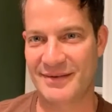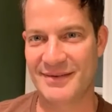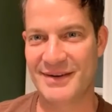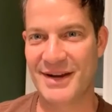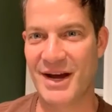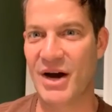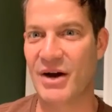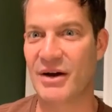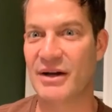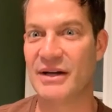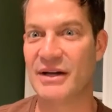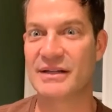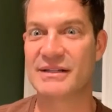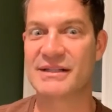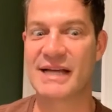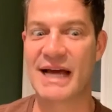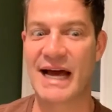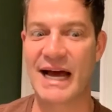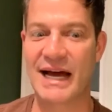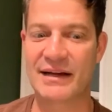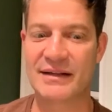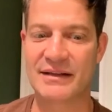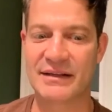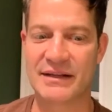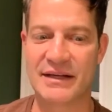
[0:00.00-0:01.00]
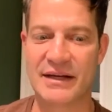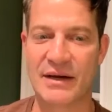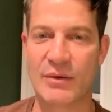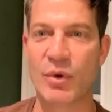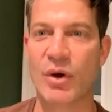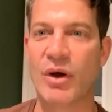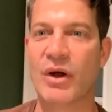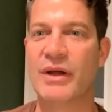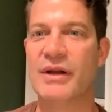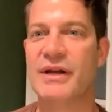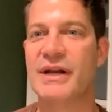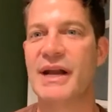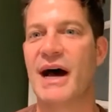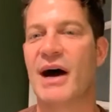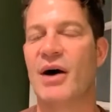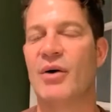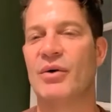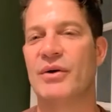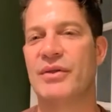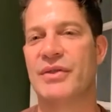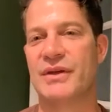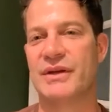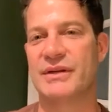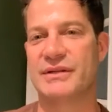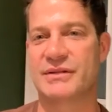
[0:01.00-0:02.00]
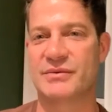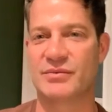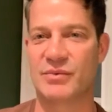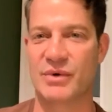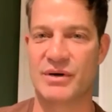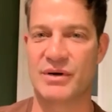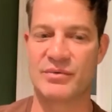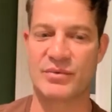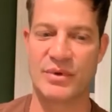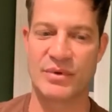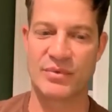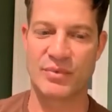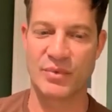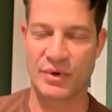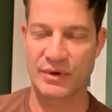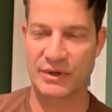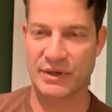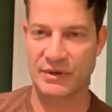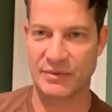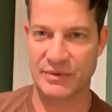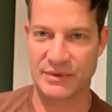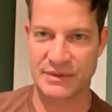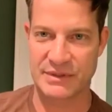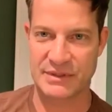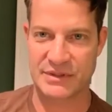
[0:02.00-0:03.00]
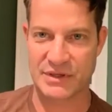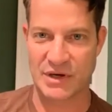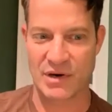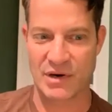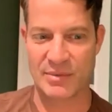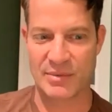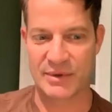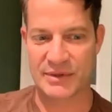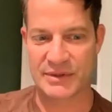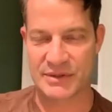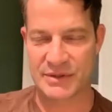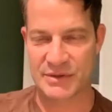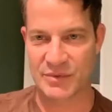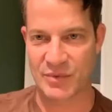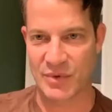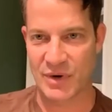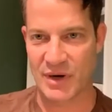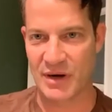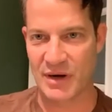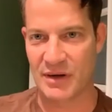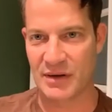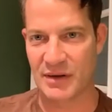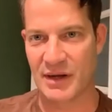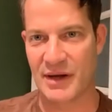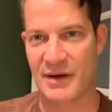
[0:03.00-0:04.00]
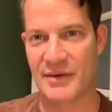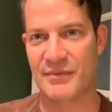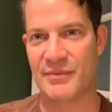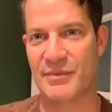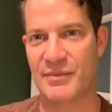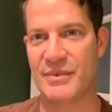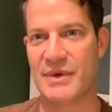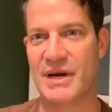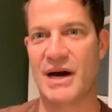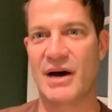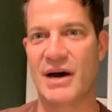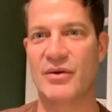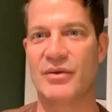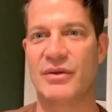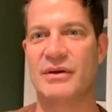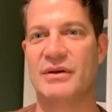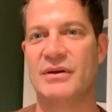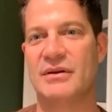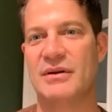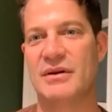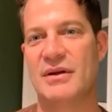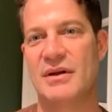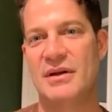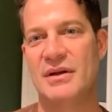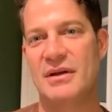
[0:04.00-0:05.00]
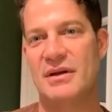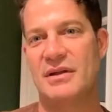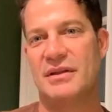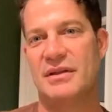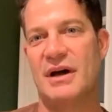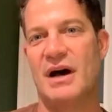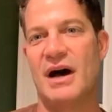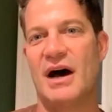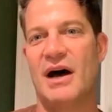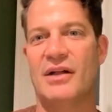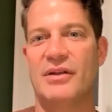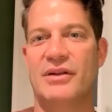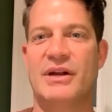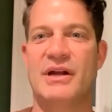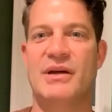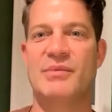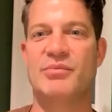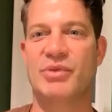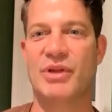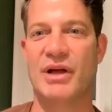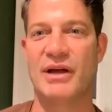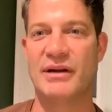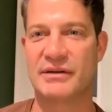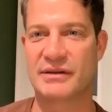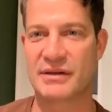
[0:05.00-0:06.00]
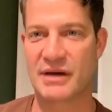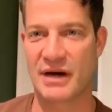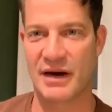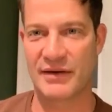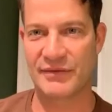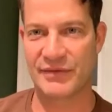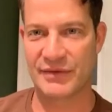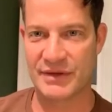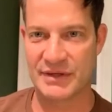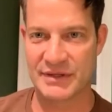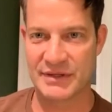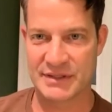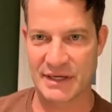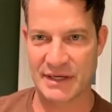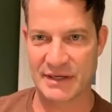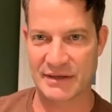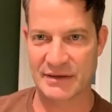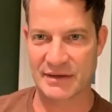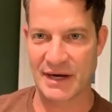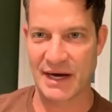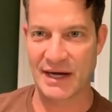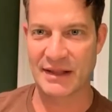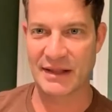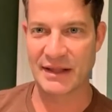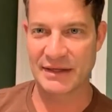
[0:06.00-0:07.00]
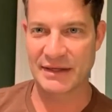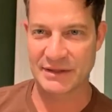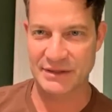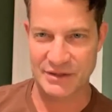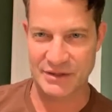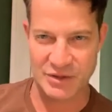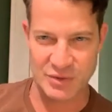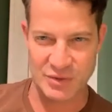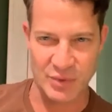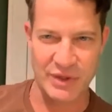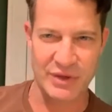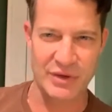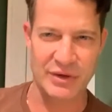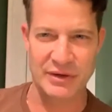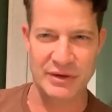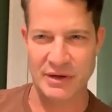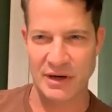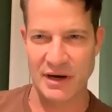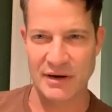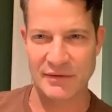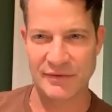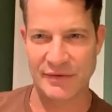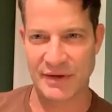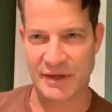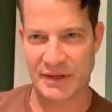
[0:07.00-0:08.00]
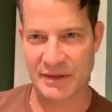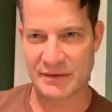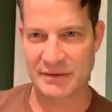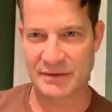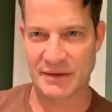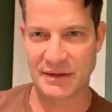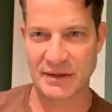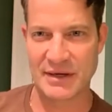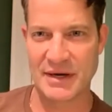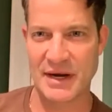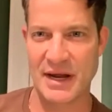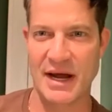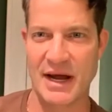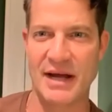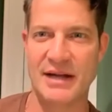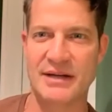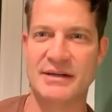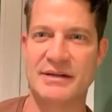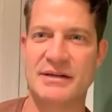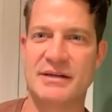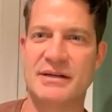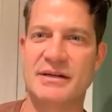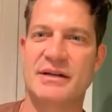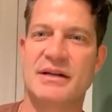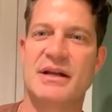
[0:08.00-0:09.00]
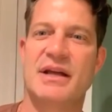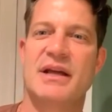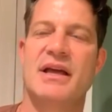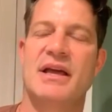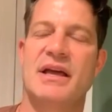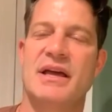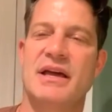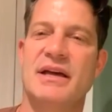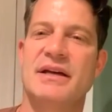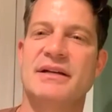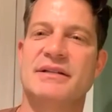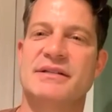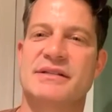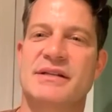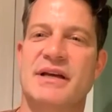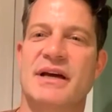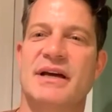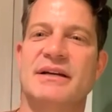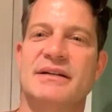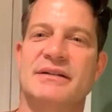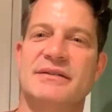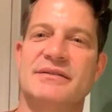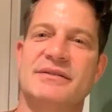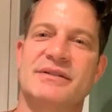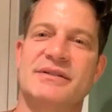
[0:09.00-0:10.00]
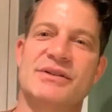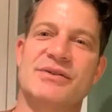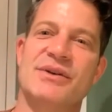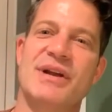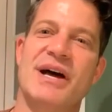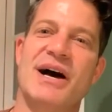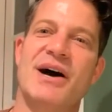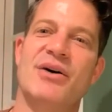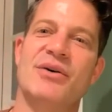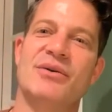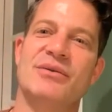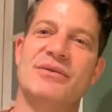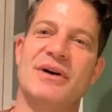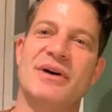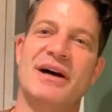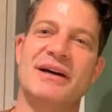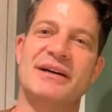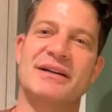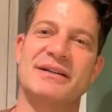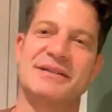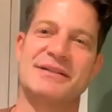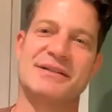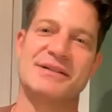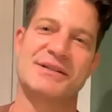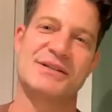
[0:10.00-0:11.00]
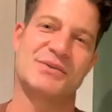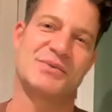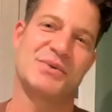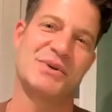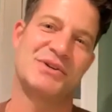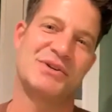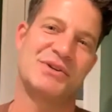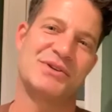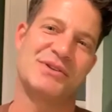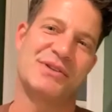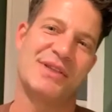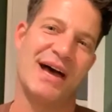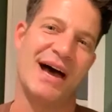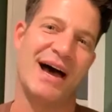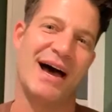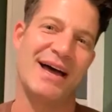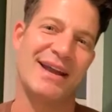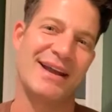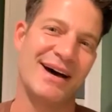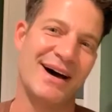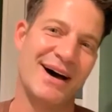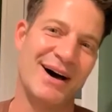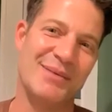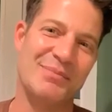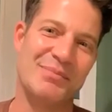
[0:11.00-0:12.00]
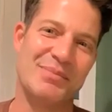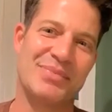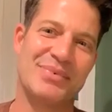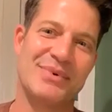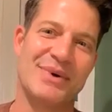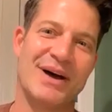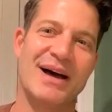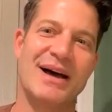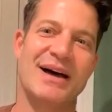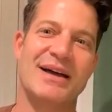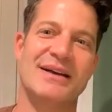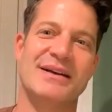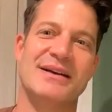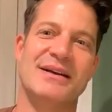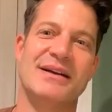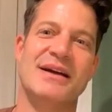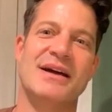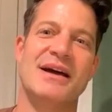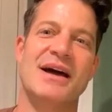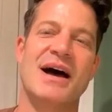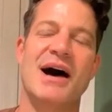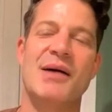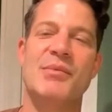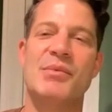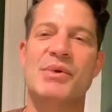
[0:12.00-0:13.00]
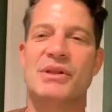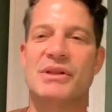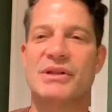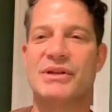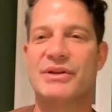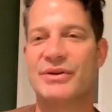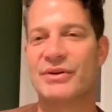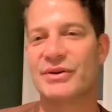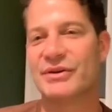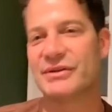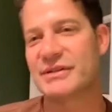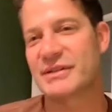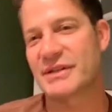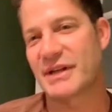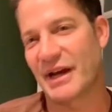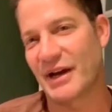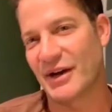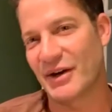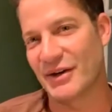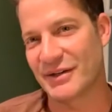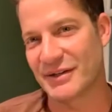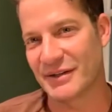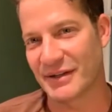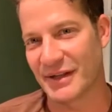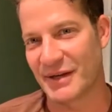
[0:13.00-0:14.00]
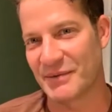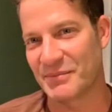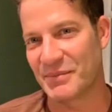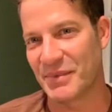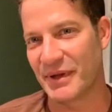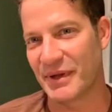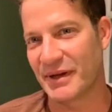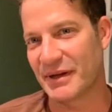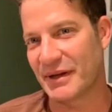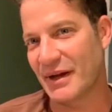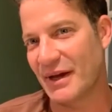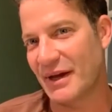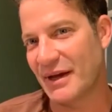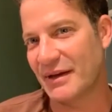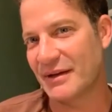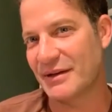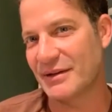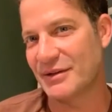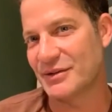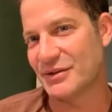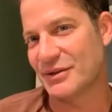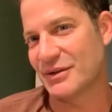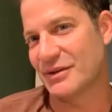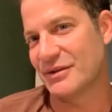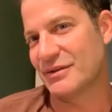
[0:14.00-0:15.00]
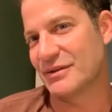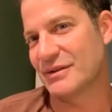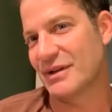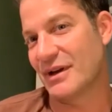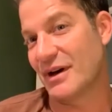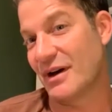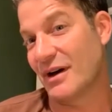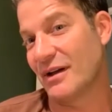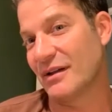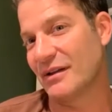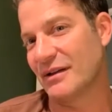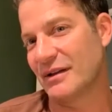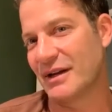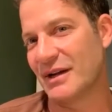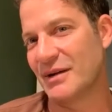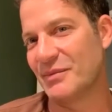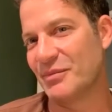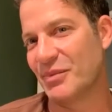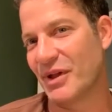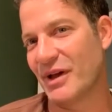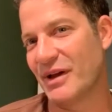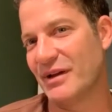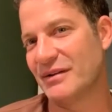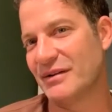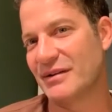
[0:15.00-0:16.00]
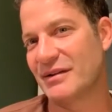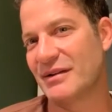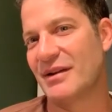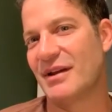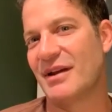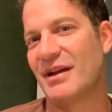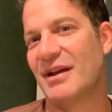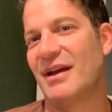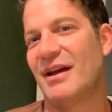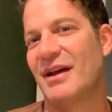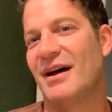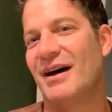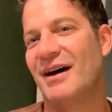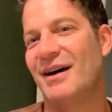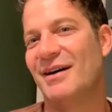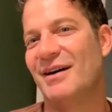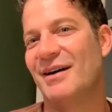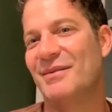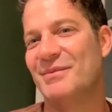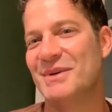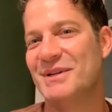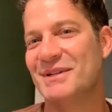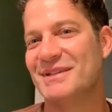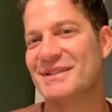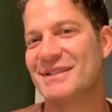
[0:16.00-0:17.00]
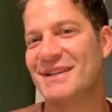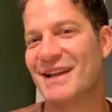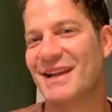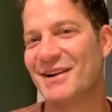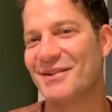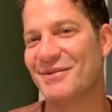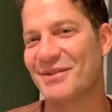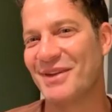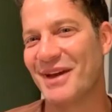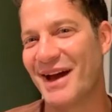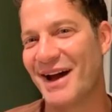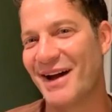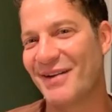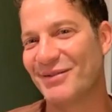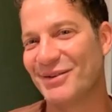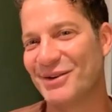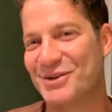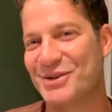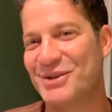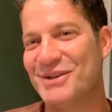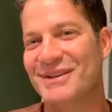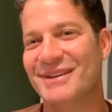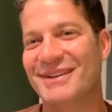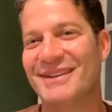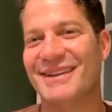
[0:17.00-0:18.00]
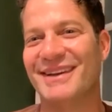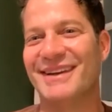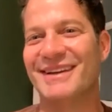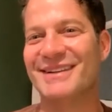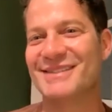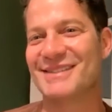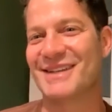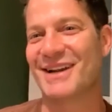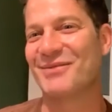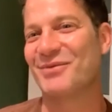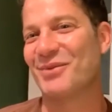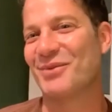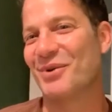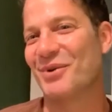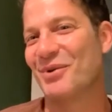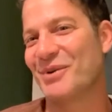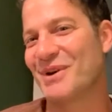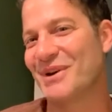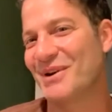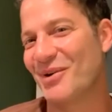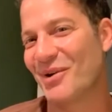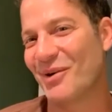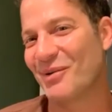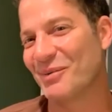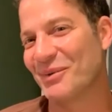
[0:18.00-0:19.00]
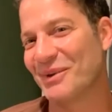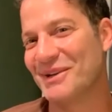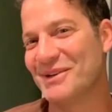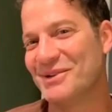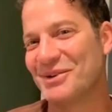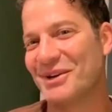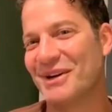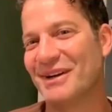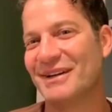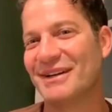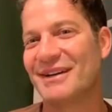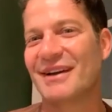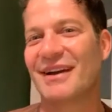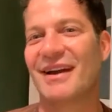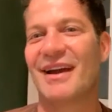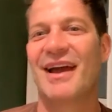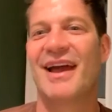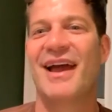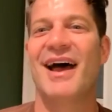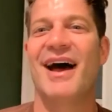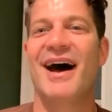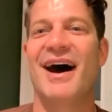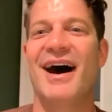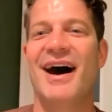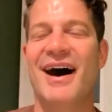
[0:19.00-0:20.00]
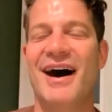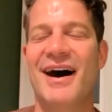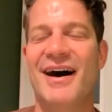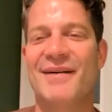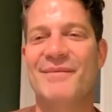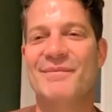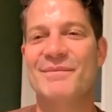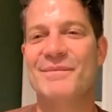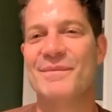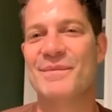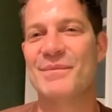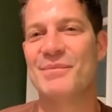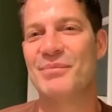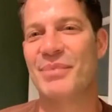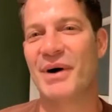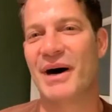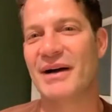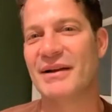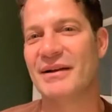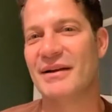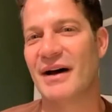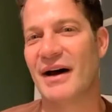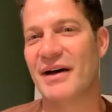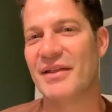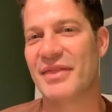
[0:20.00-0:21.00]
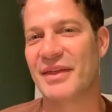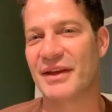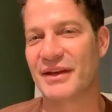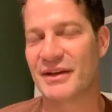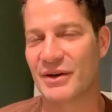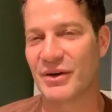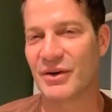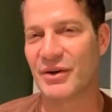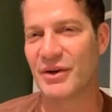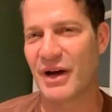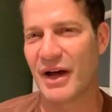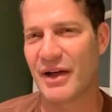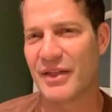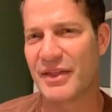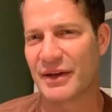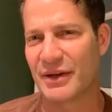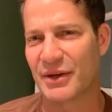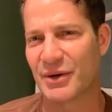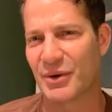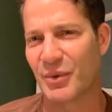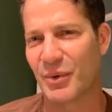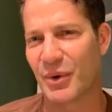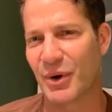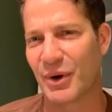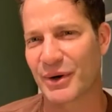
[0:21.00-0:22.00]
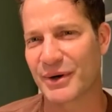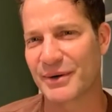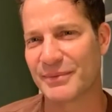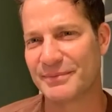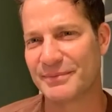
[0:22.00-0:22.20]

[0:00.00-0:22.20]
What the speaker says: No, exactly. Well, and now with this, with working with Starbucks as well, I'm now the holiday blend coffee is like, I like a sweeter coffee, and it's like, so now I get to switch that up, and I'm a little scared to like be like, hey, could you use the holiday blend instead of the average, instead of what we normally drink? But I think it'll work.